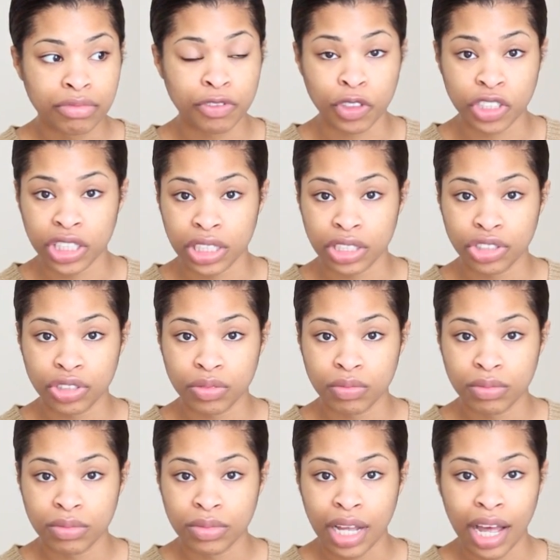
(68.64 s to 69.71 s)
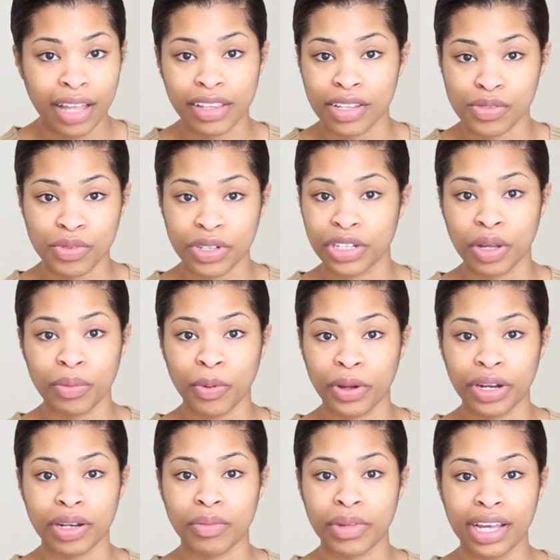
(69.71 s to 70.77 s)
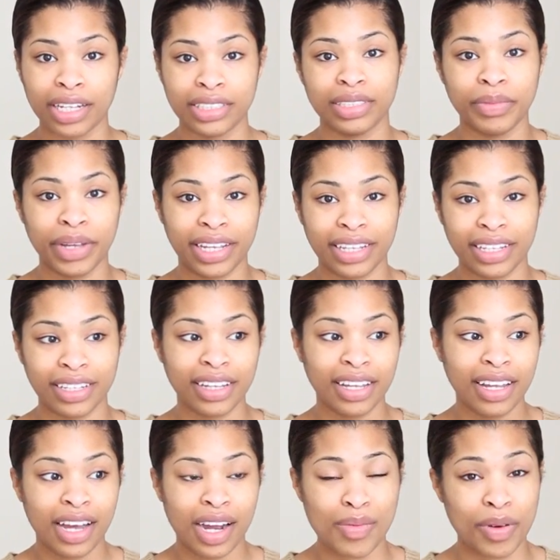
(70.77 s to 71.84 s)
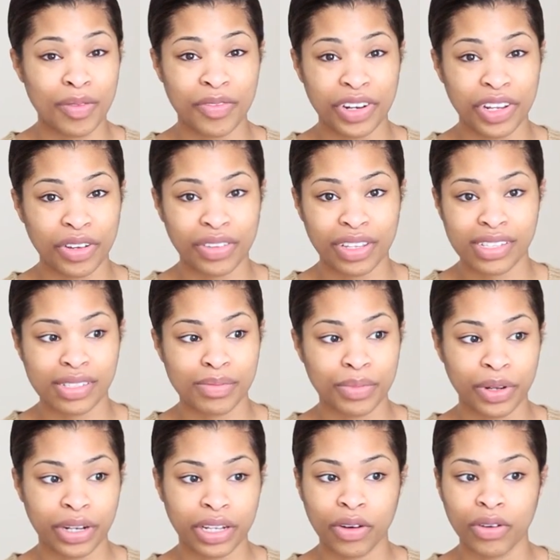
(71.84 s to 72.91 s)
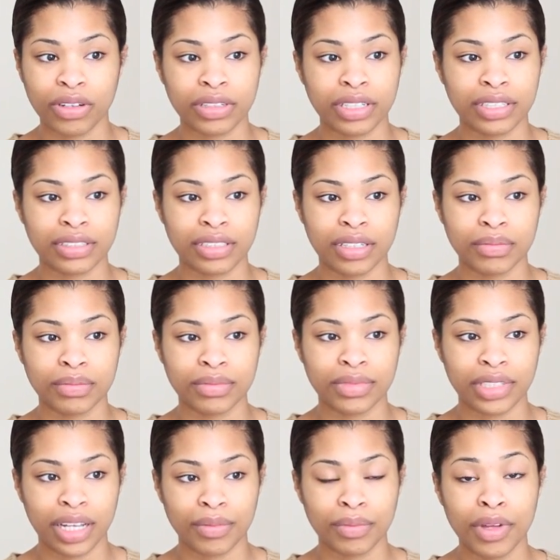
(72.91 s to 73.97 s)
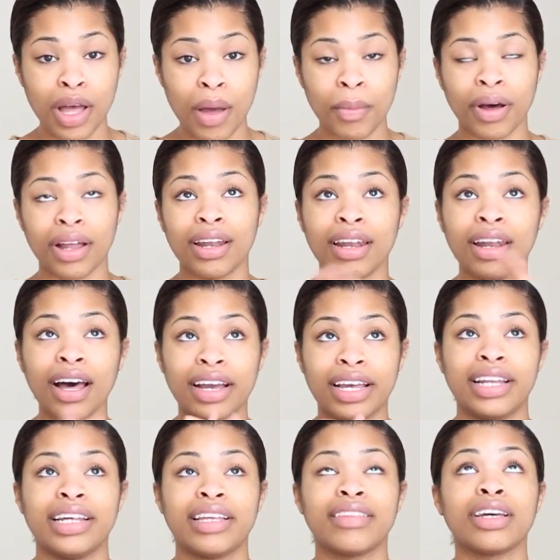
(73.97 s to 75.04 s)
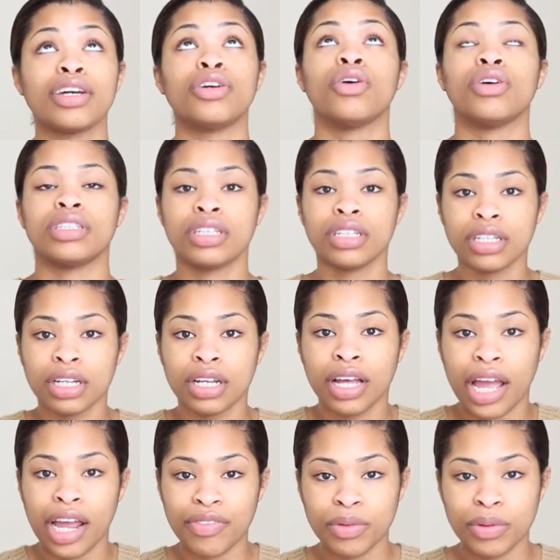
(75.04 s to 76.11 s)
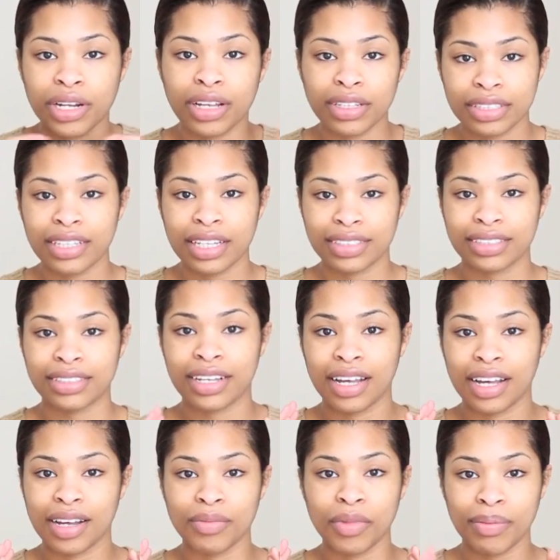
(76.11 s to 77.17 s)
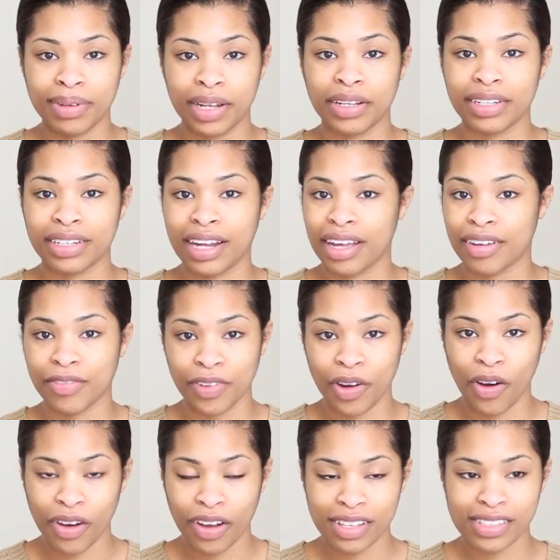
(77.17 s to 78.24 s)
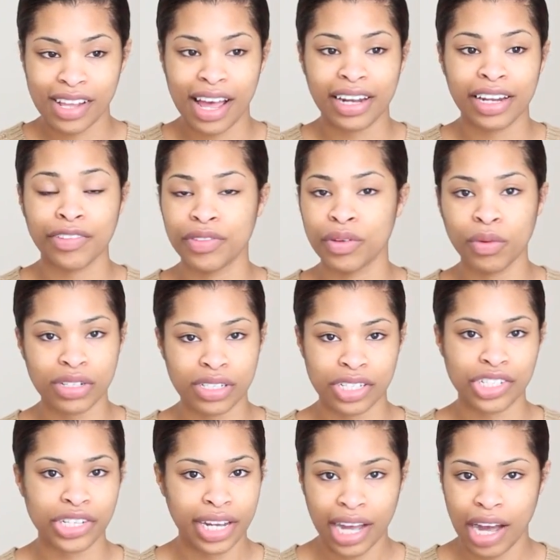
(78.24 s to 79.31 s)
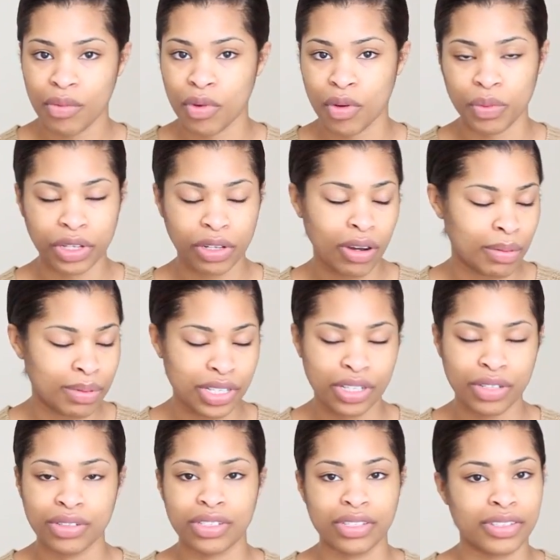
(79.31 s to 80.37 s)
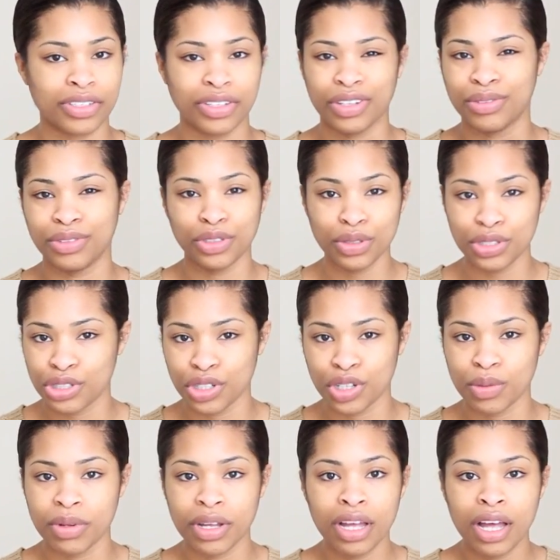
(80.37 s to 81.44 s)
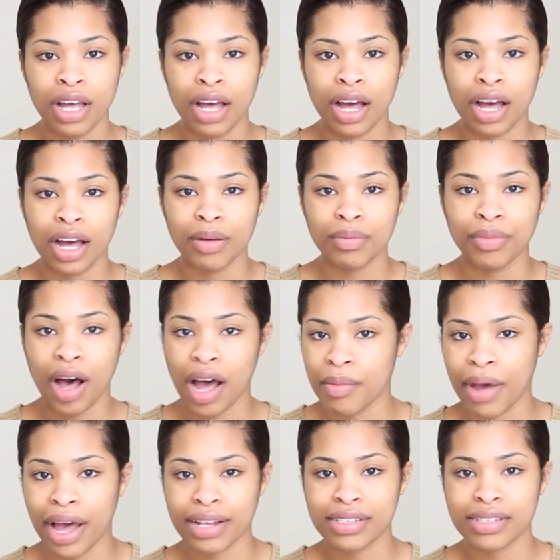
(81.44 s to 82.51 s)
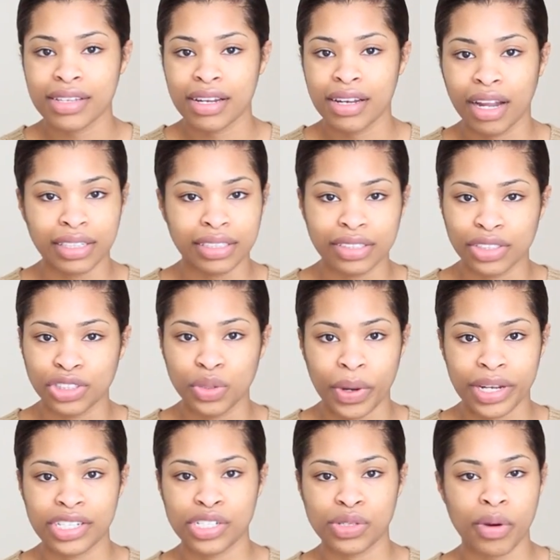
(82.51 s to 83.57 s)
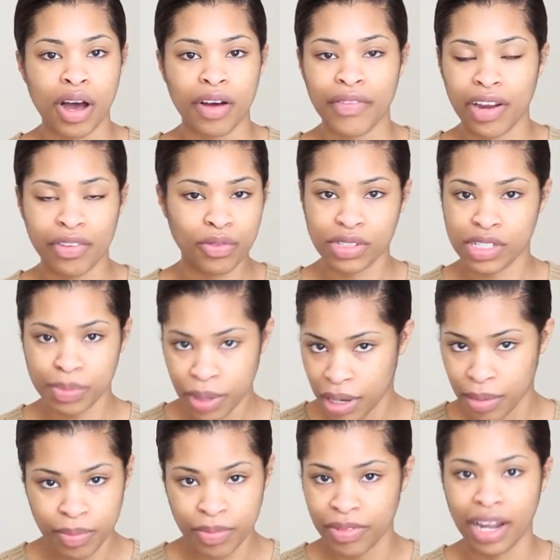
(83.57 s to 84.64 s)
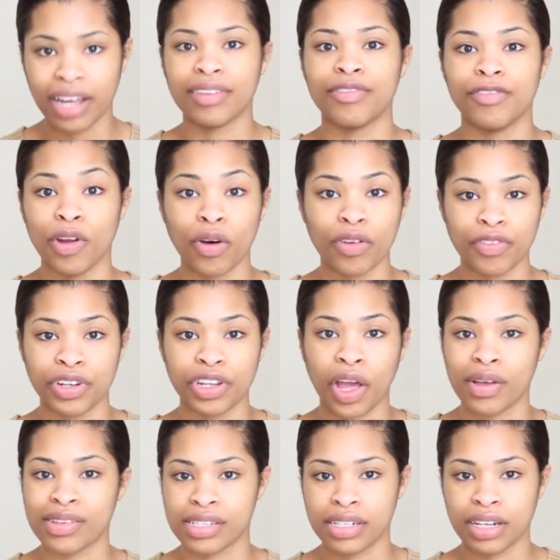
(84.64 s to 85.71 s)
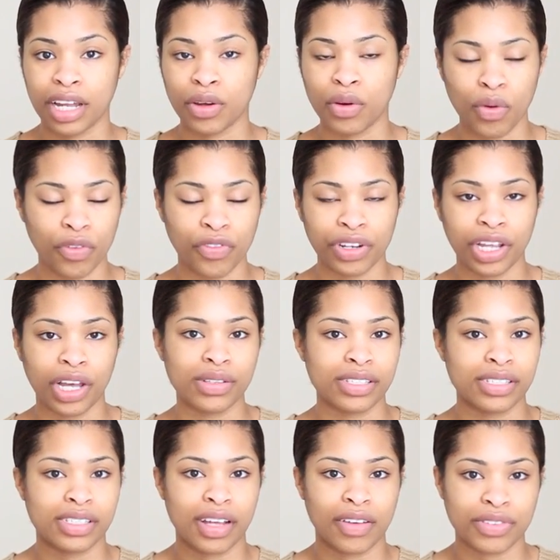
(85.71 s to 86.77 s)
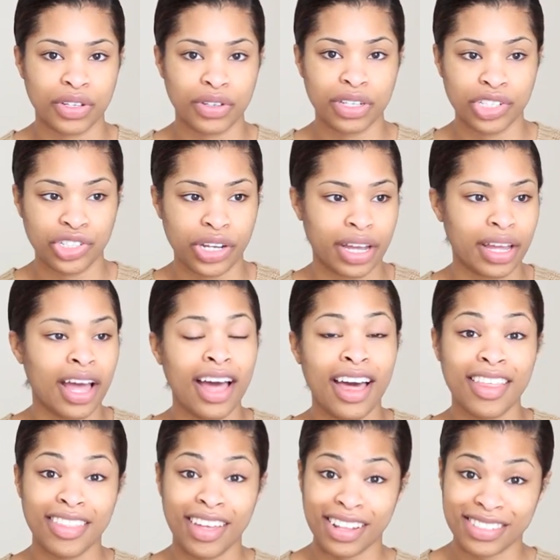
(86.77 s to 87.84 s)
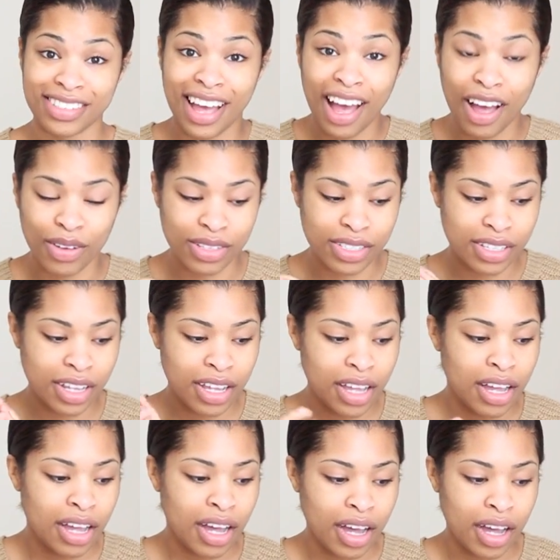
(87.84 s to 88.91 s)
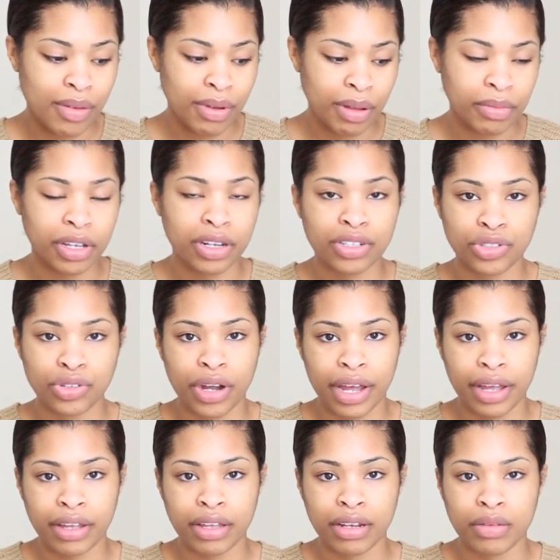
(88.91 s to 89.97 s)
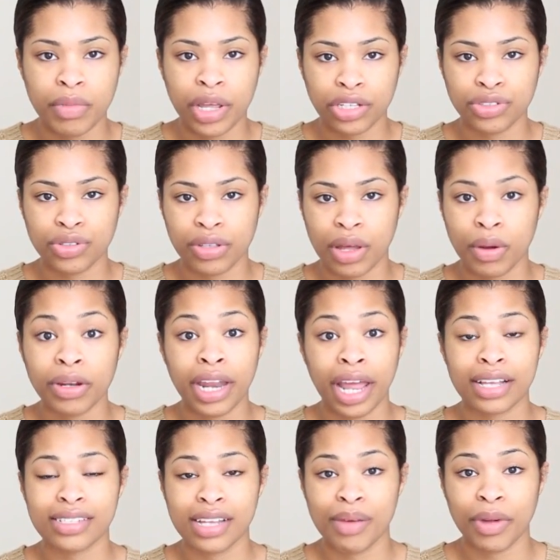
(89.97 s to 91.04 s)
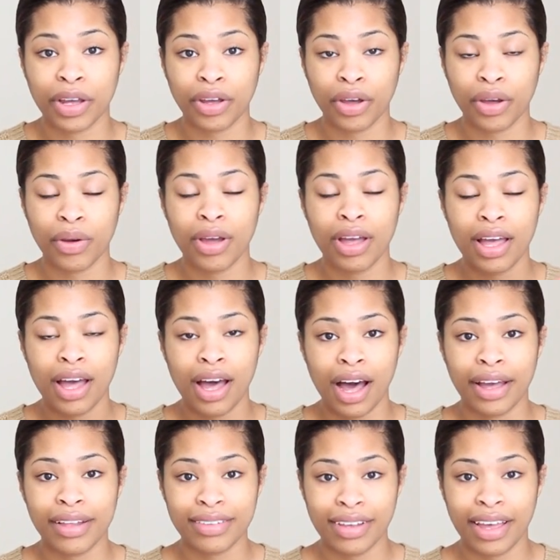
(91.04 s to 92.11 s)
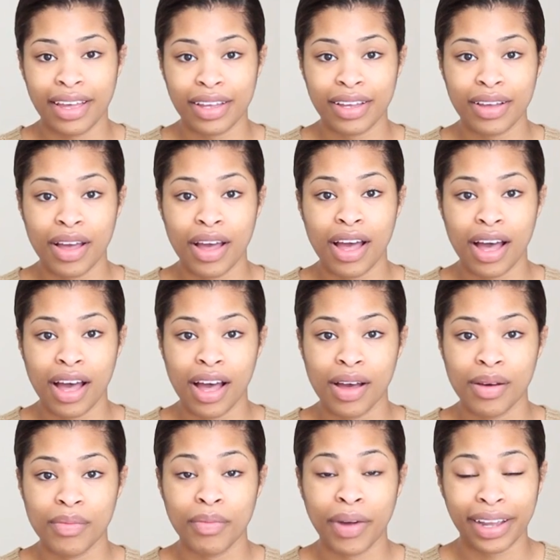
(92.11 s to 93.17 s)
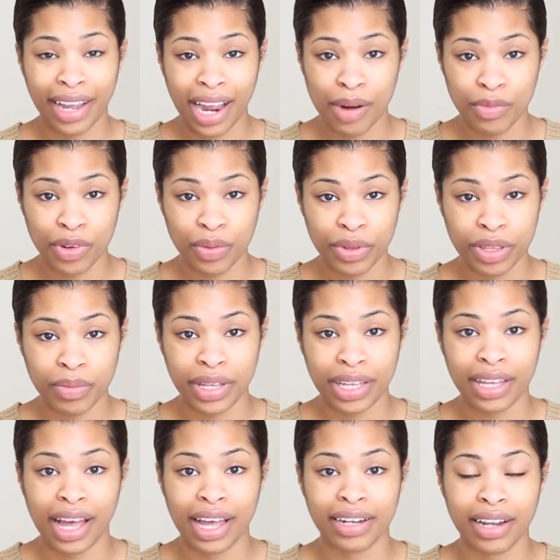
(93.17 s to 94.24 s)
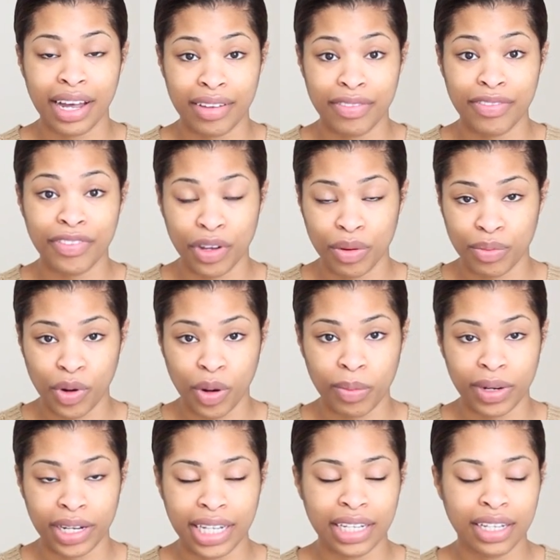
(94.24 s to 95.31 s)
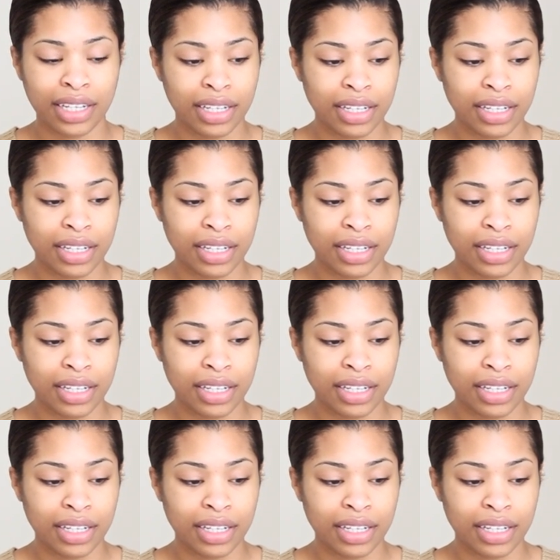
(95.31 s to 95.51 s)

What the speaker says: footage. And there's really no point in me actually making a proper video of this and putting it on because, But luckily, thank God, everyone else has uploaded like vlogs. And if you want to check out what we got up to, just, you know, YouTube, Imats London 2012, everyone's put up like vlog videos and like cool videos and stuff, so you can check that out. I'm gonna try and make sure that next time I go, I take my camera with me and I film properly.